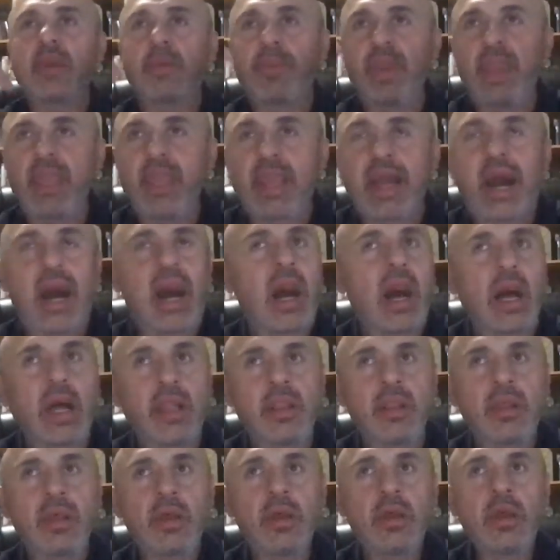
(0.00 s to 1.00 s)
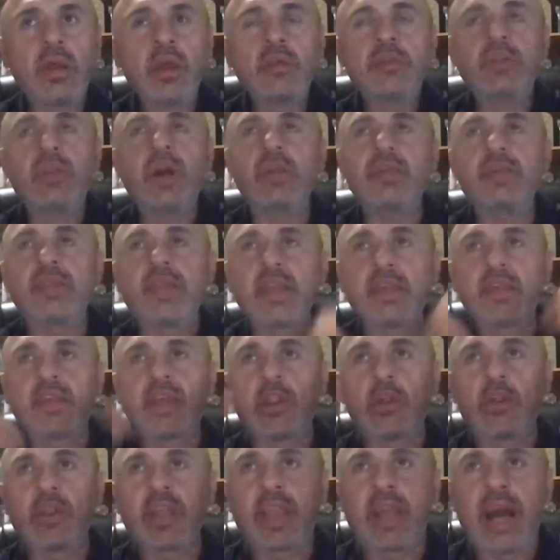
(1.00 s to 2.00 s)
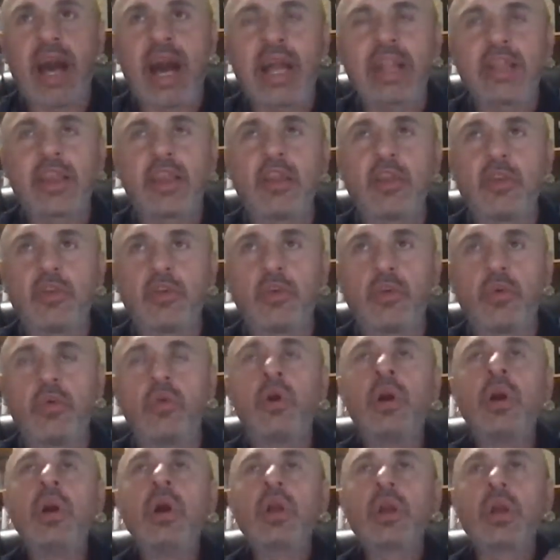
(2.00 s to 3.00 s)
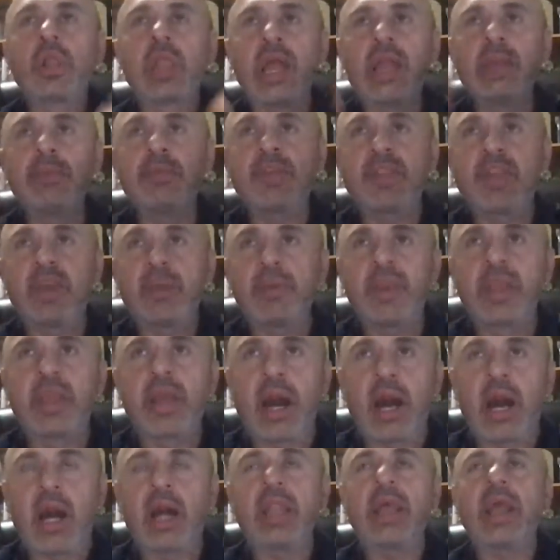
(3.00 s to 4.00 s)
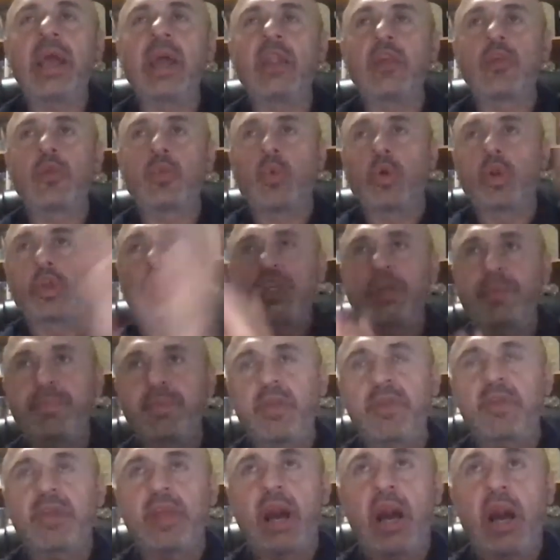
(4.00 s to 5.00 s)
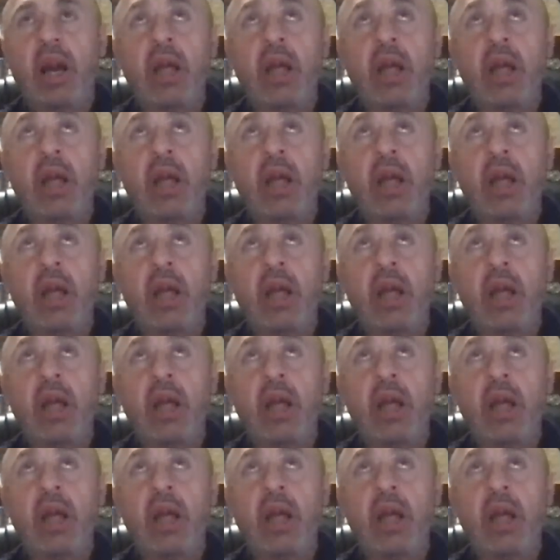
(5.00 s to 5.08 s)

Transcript: to be God, does things that only God can do, claims to be God, and is worshipped as